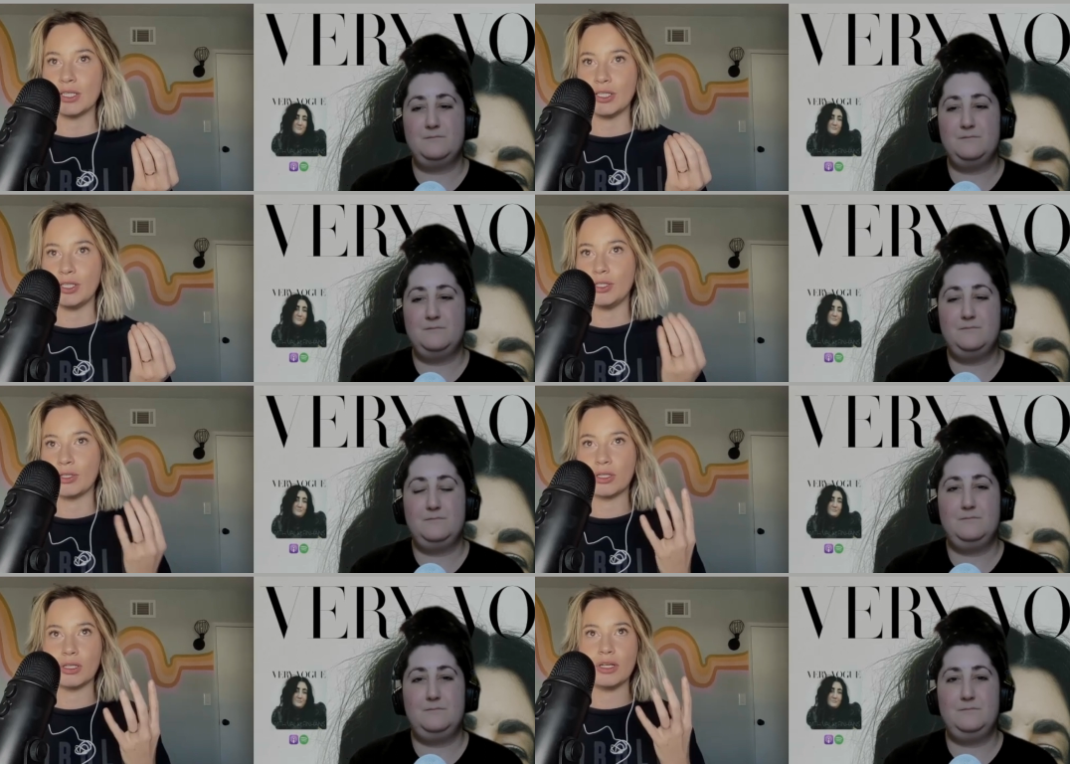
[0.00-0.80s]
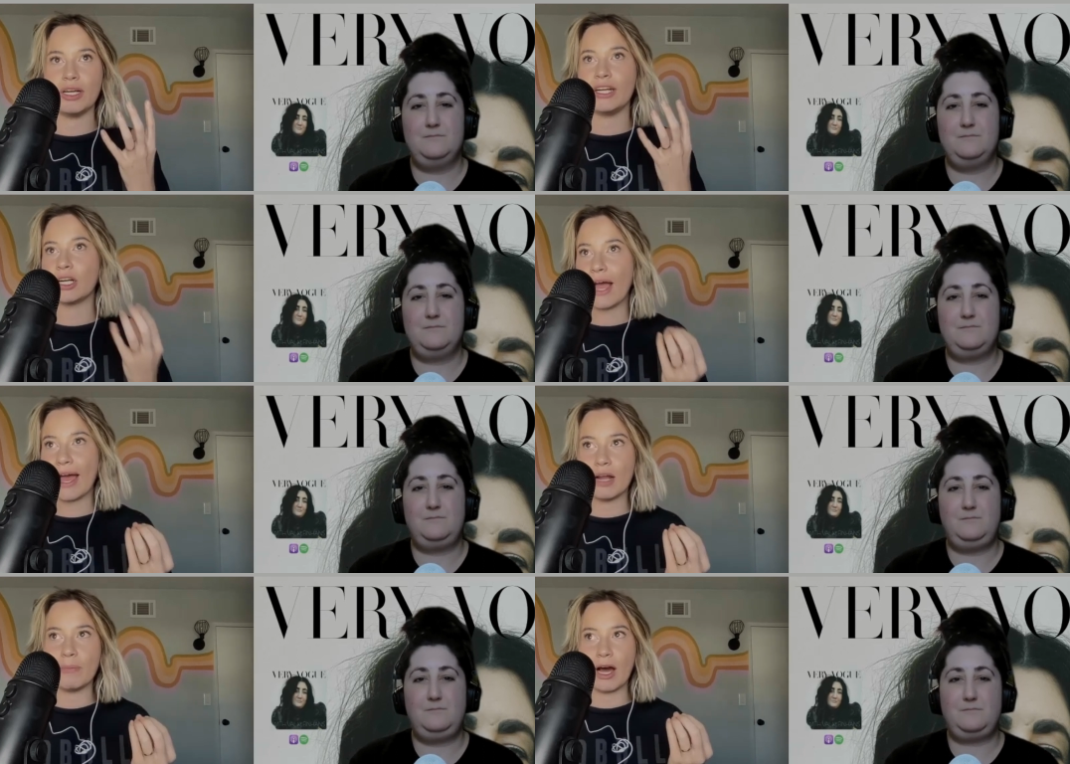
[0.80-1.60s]
Speaker 1: you're in your
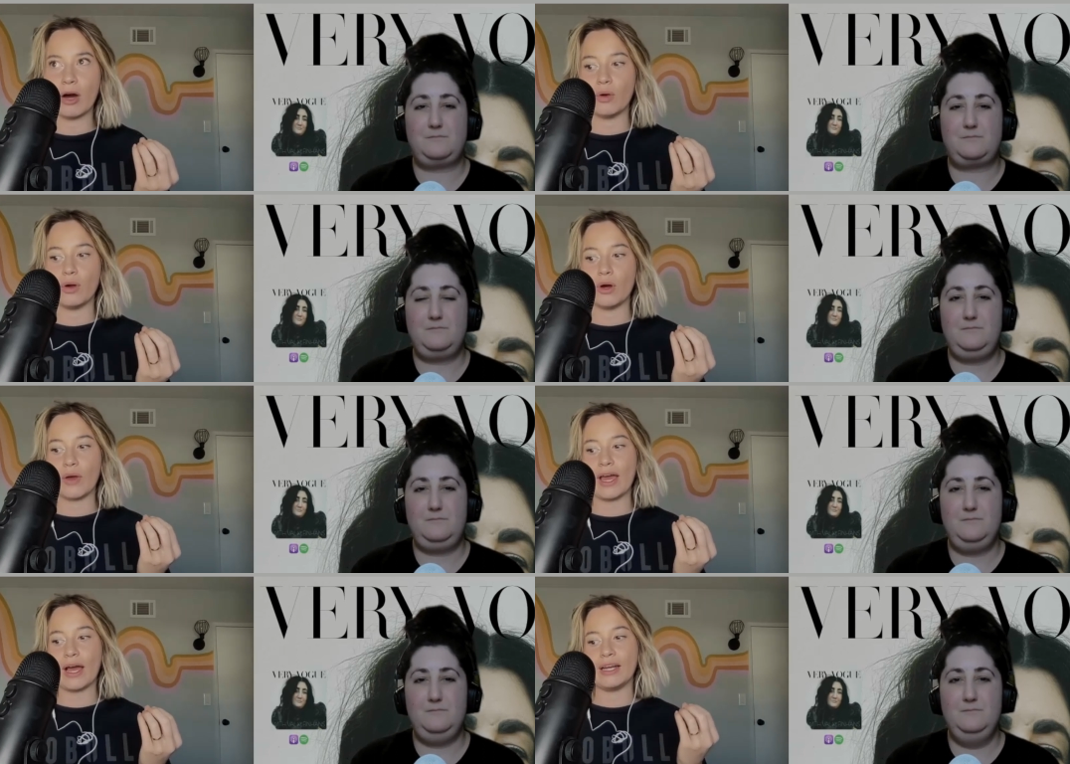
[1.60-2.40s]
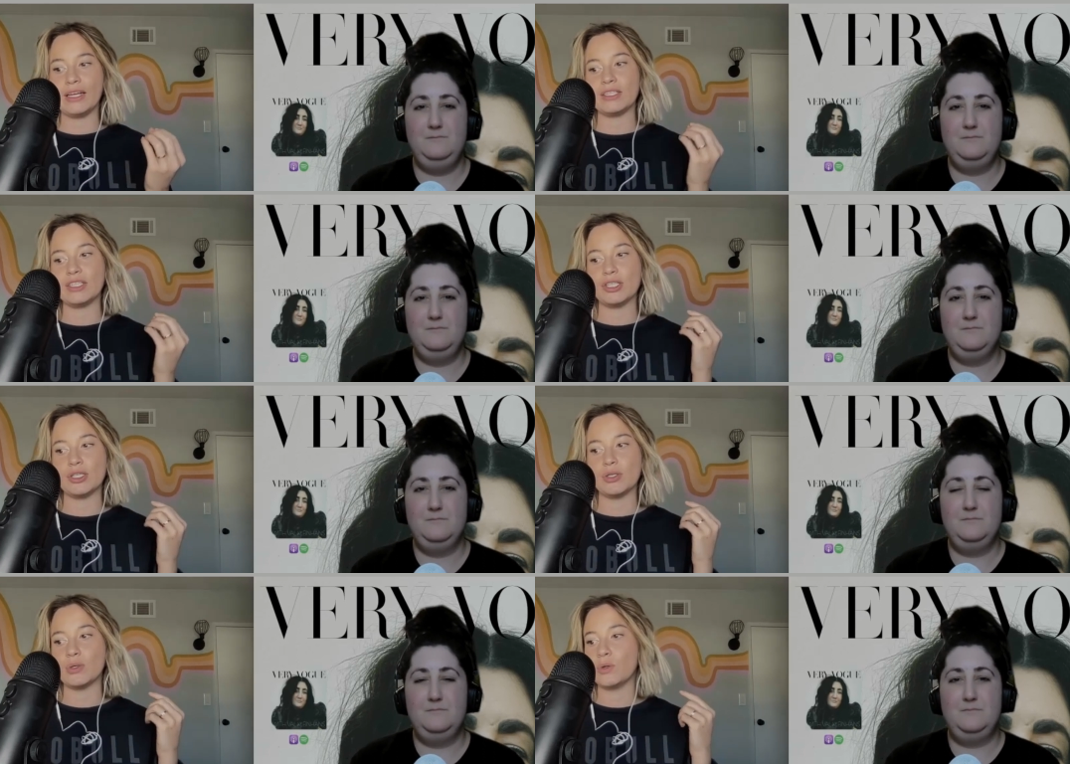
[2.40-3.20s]
head about, okay, I need to
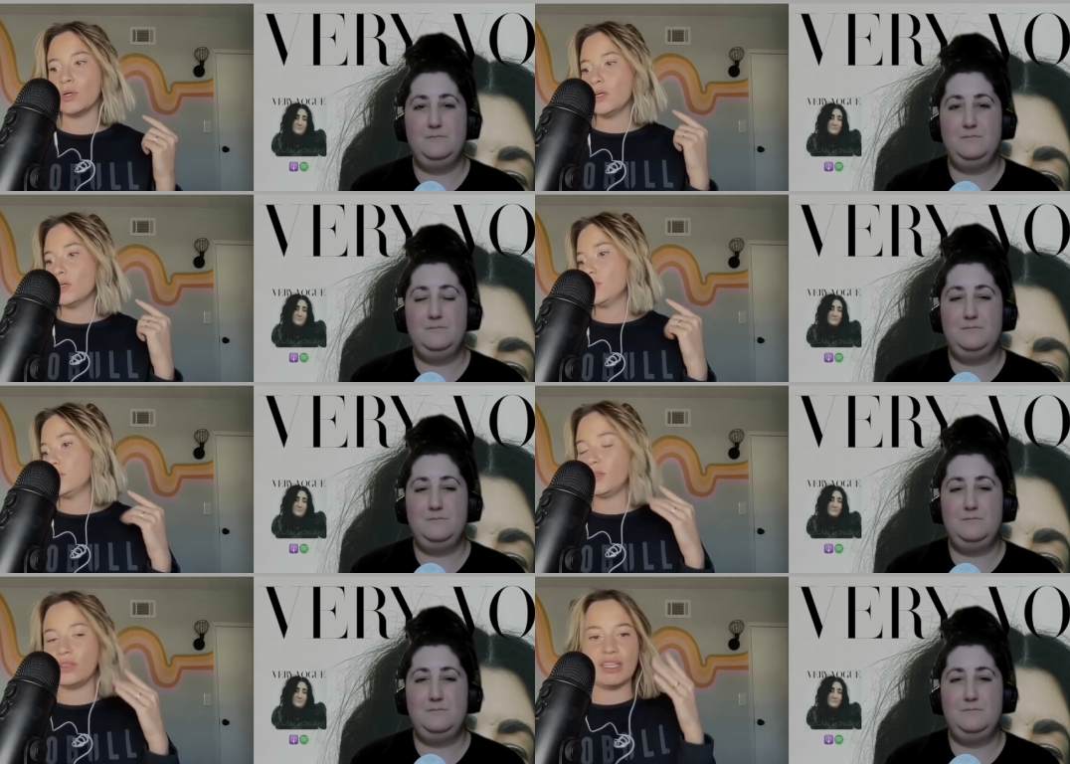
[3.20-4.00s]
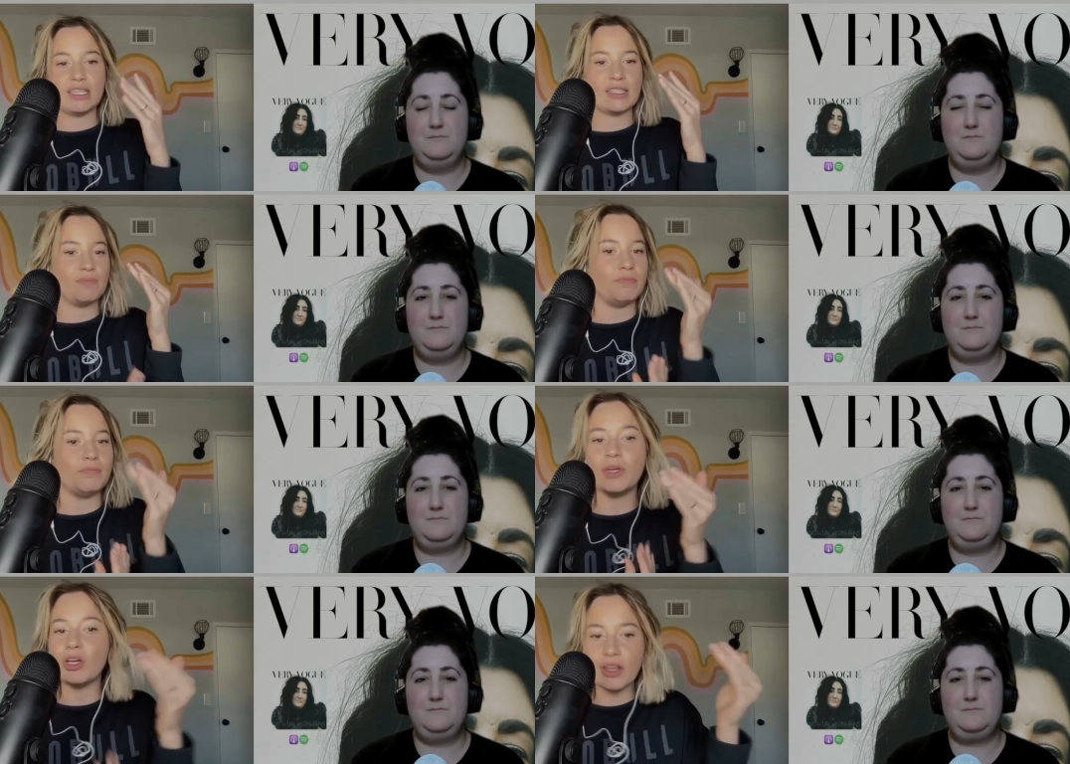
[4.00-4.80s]
do this
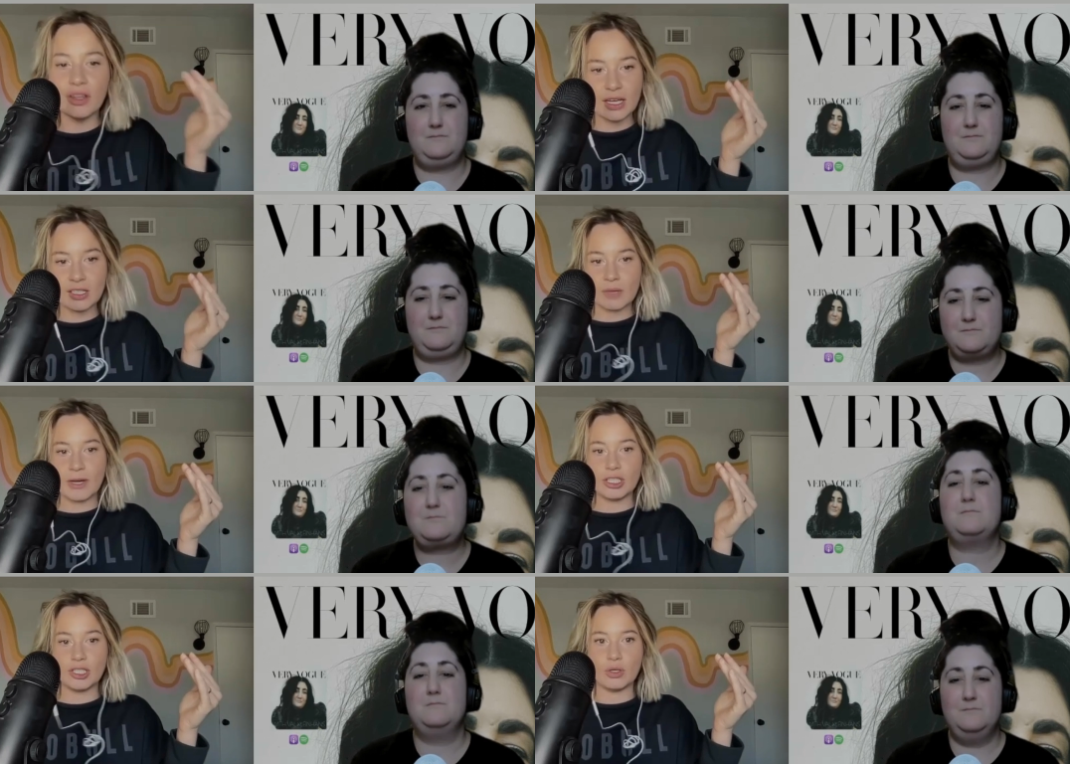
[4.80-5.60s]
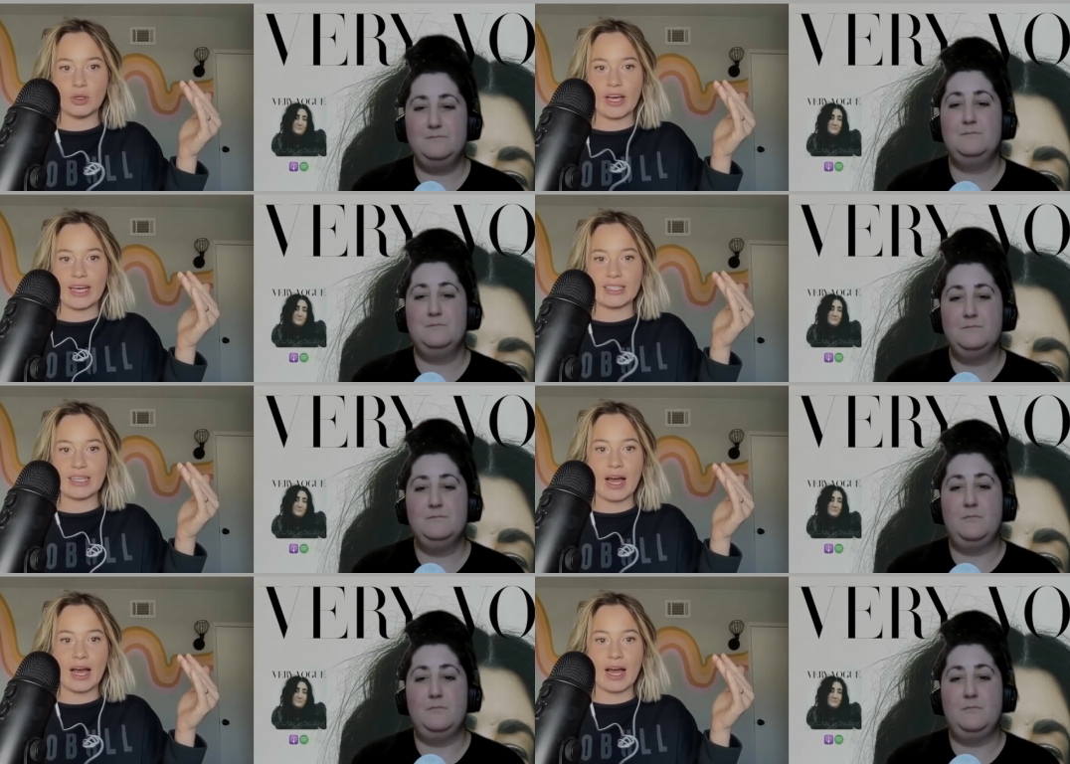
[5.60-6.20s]
billion things on my to-do list.